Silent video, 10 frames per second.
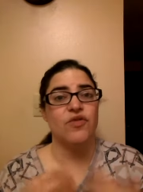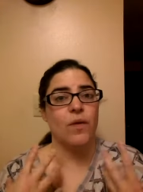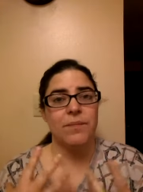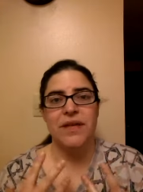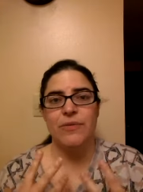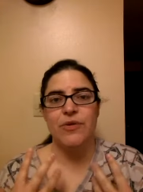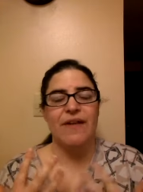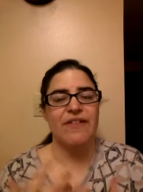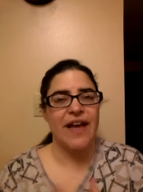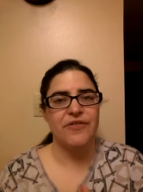Normally when you
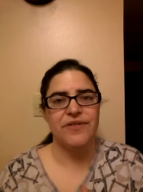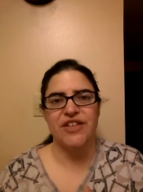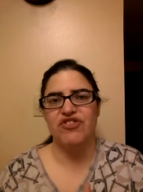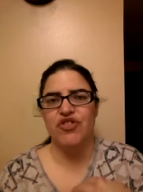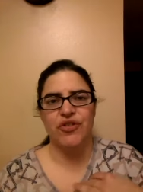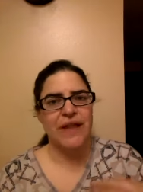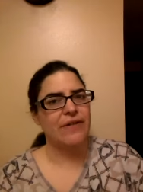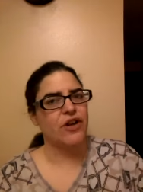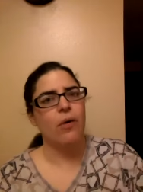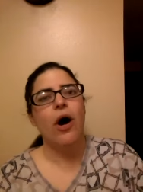have a catheterization, you're
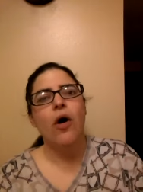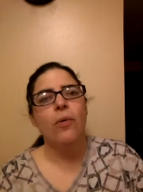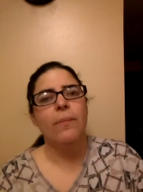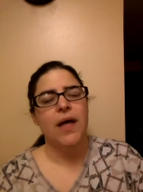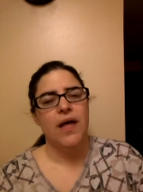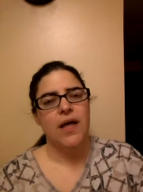allowed to go home,